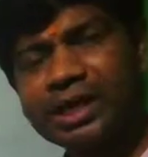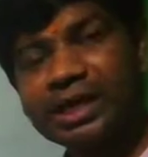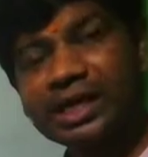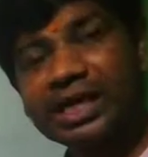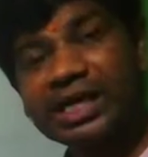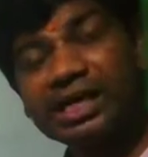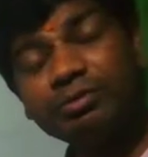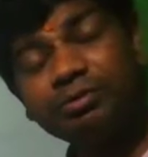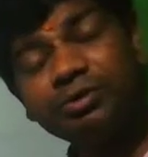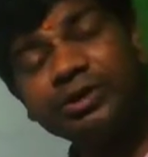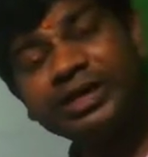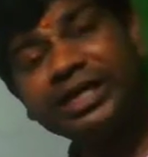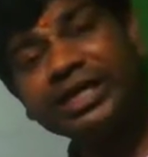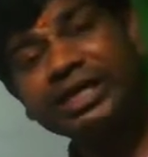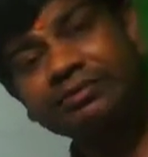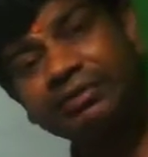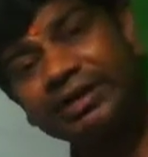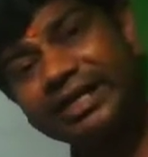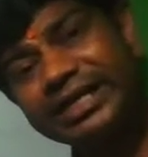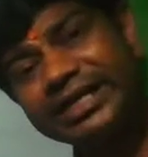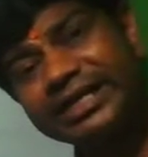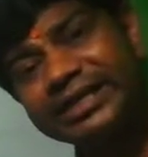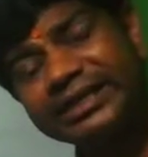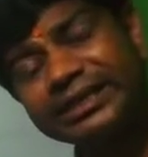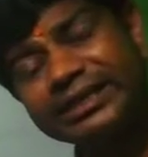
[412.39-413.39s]
he would
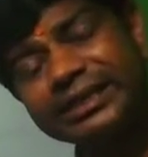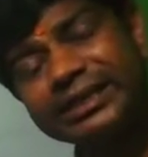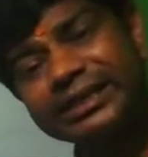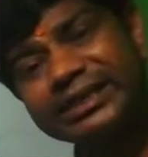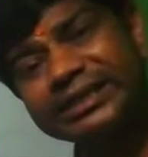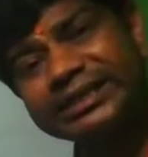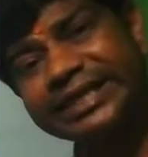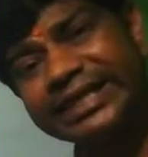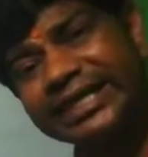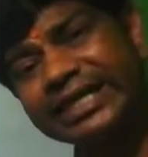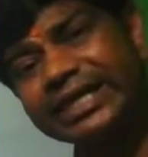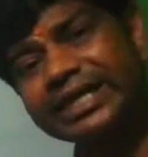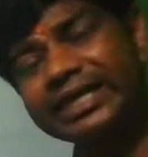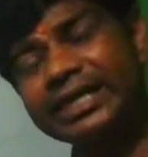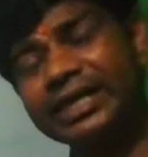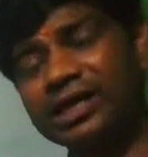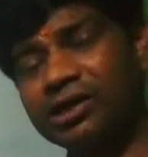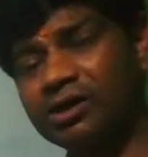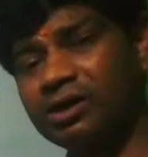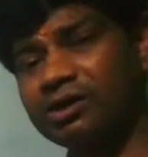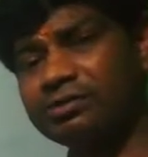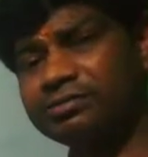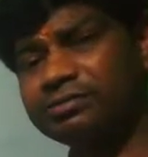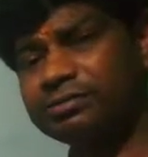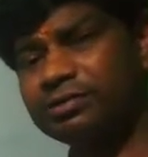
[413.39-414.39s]
equally take care
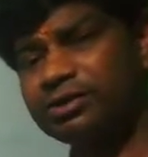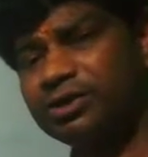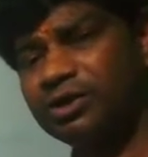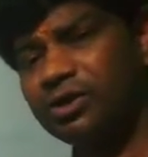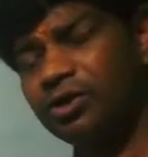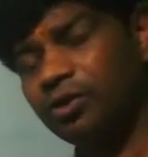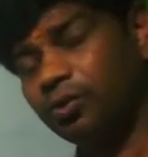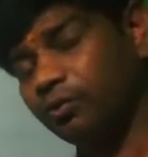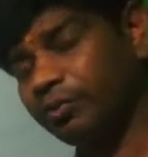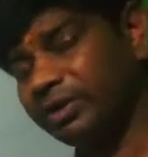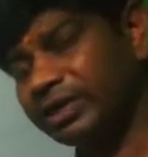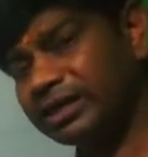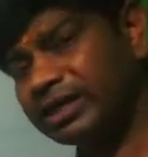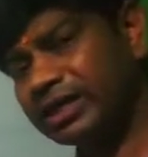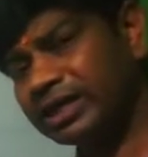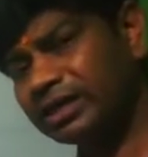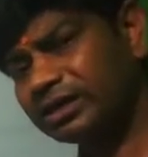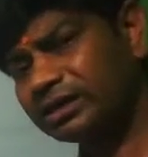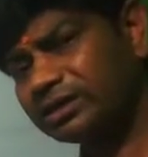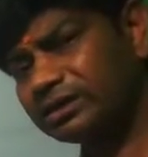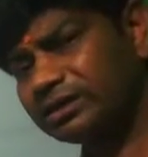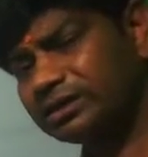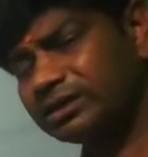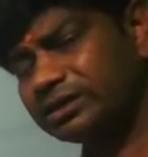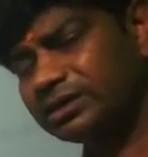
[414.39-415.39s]
of
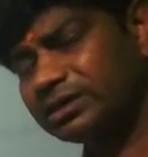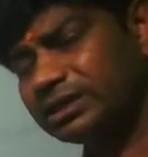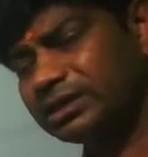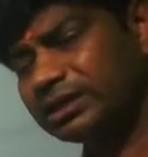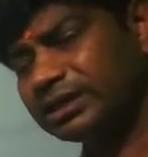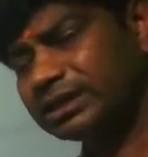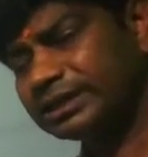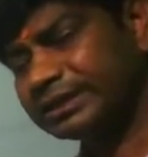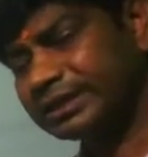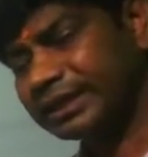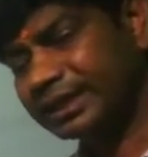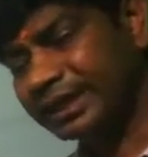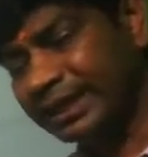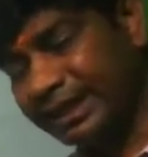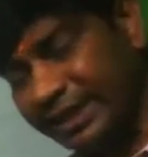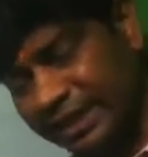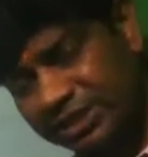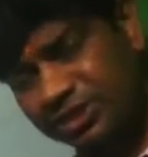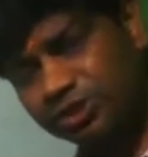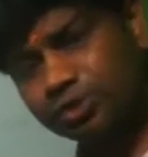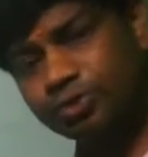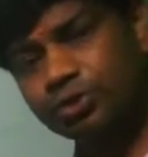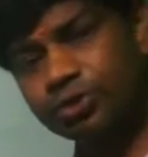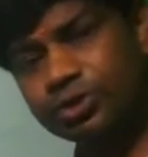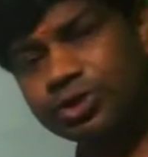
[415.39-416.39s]
whether
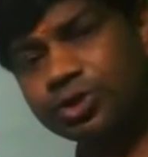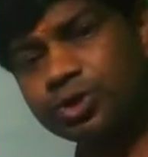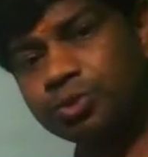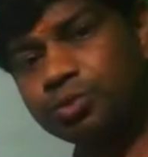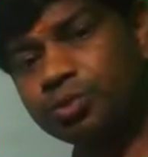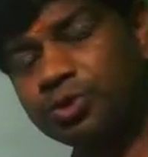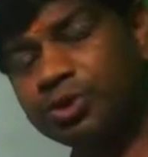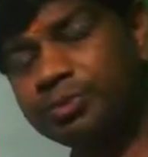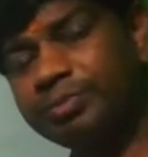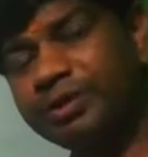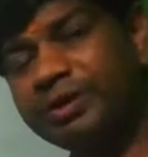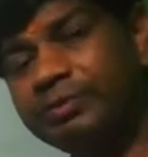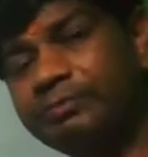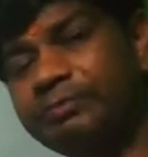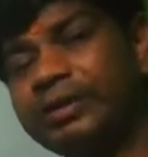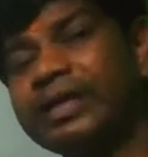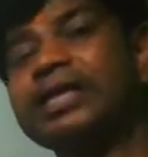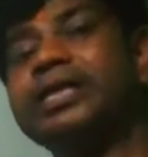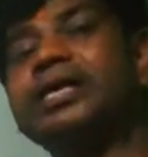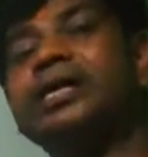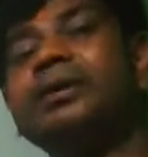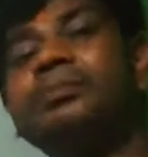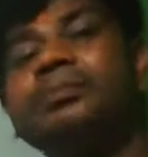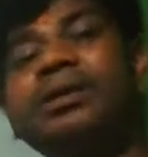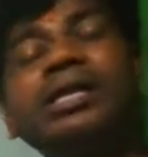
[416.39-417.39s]
his goods would be
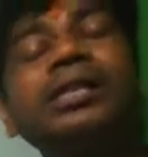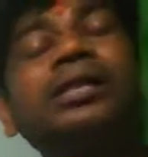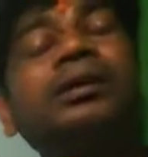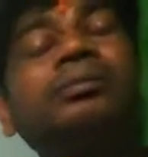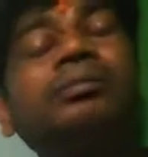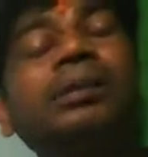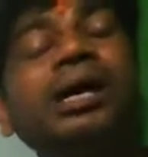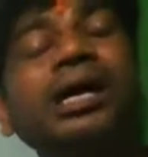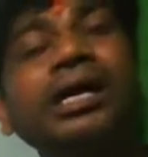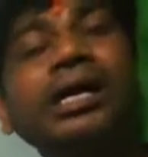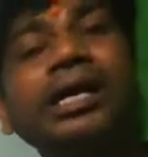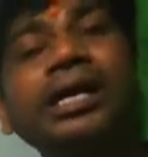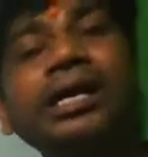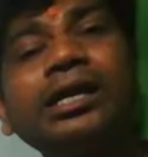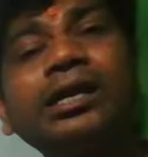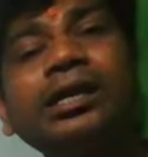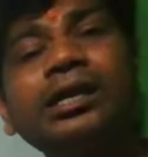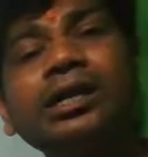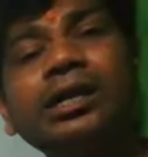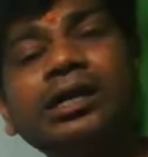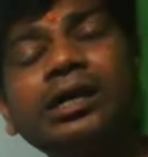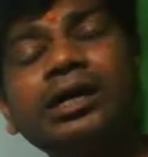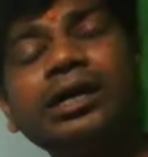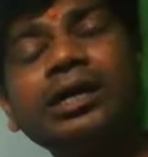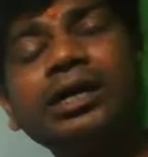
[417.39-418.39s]
welcomed in the market,
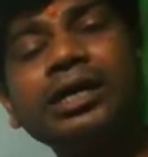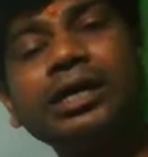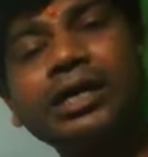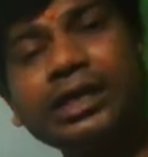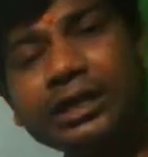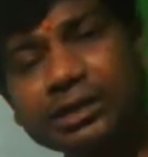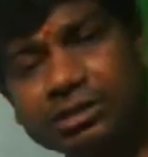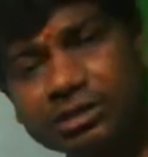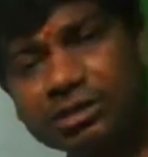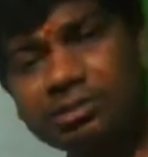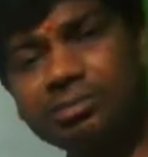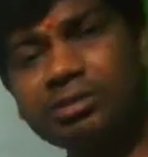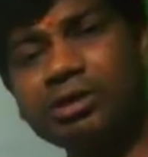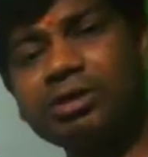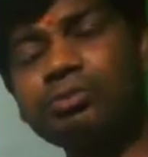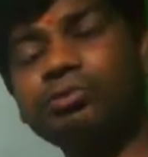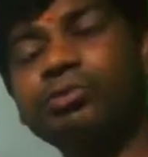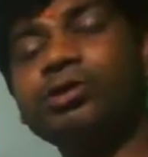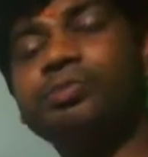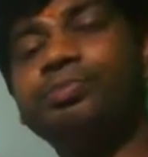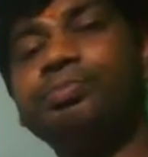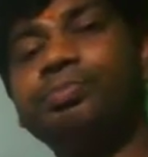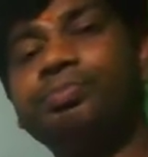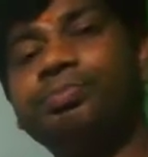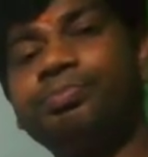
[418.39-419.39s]
customer
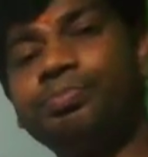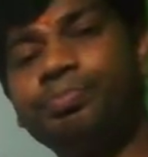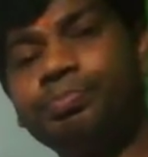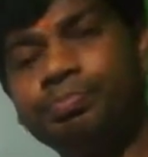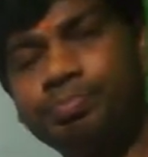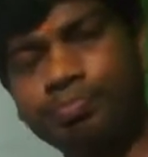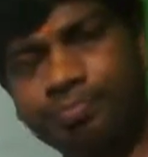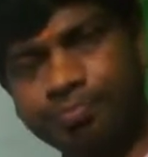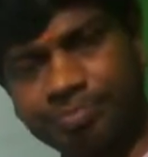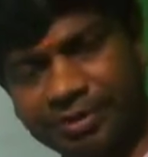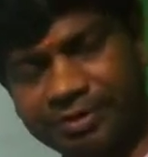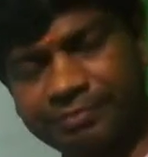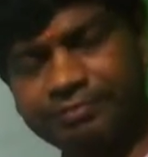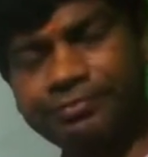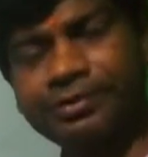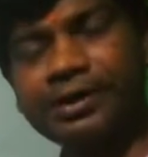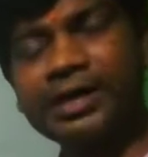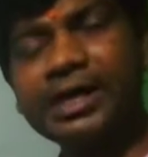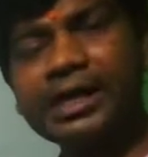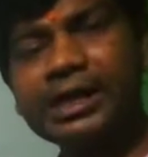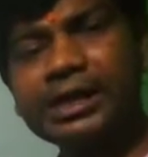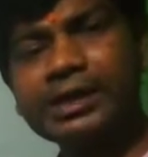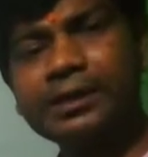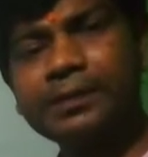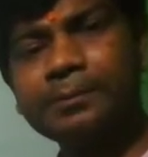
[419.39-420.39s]
would prefer
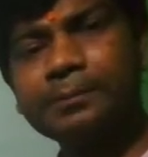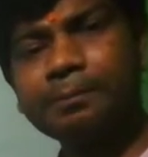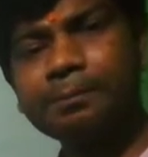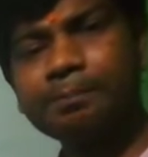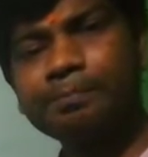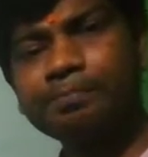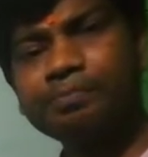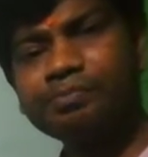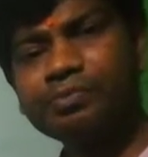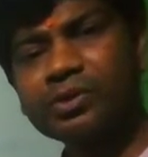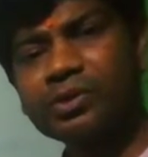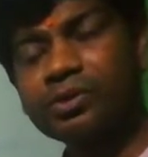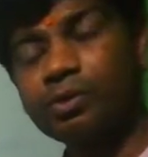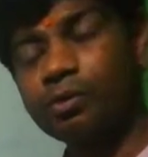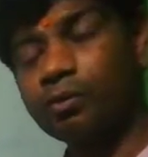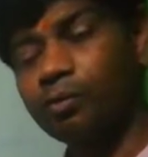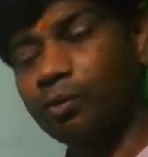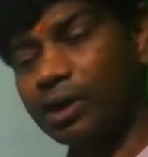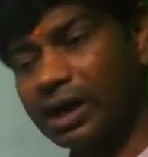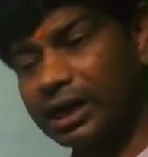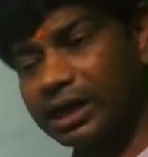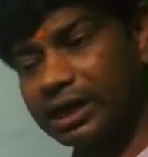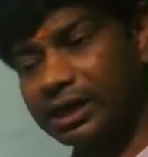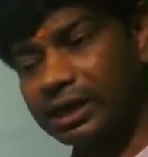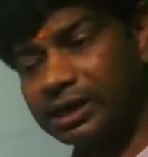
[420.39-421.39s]
it,
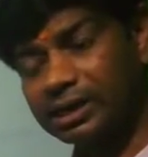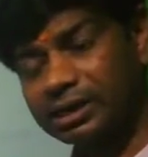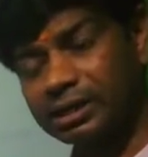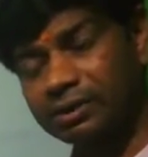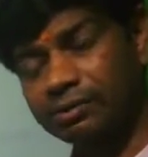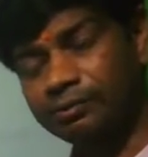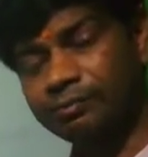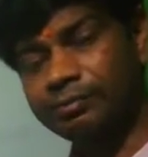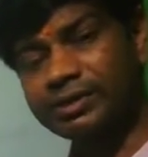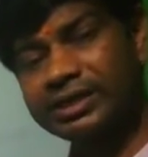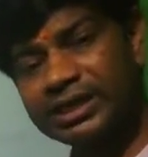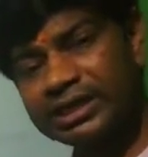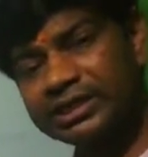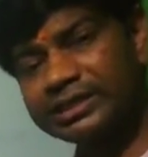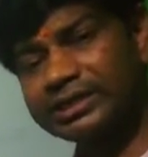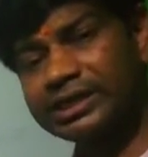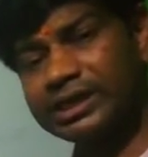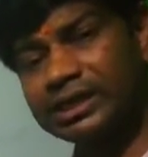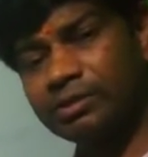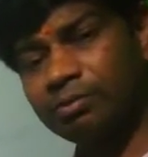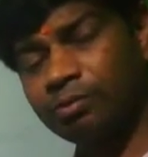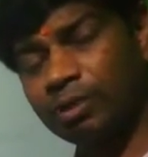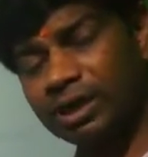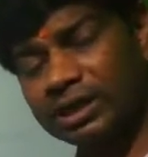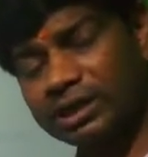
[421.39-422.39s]
what are
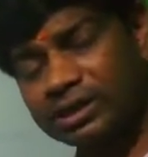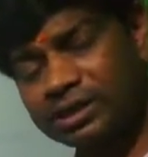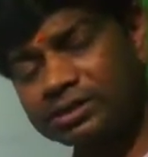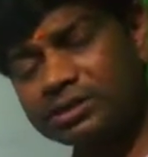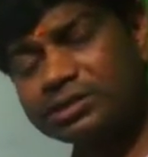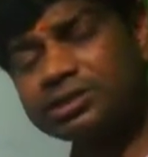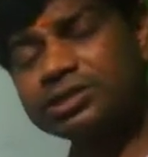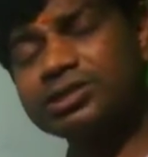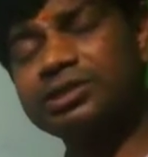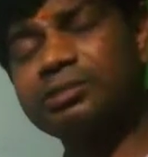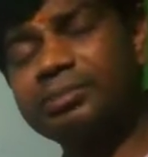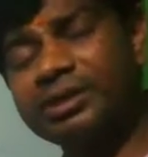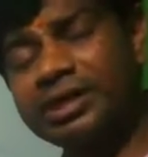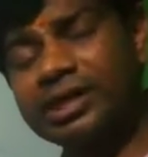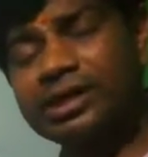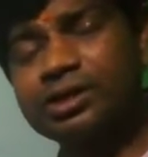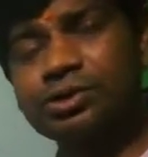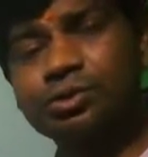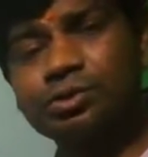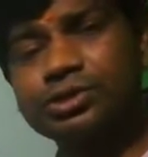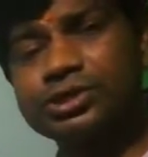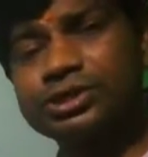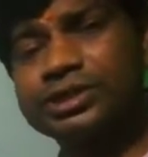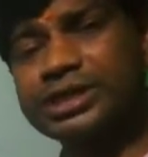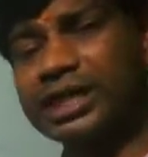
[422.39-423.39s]
the similar
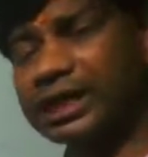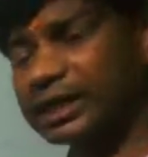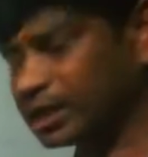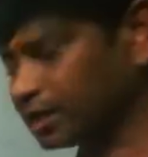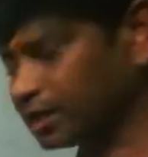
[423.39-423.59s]
goods that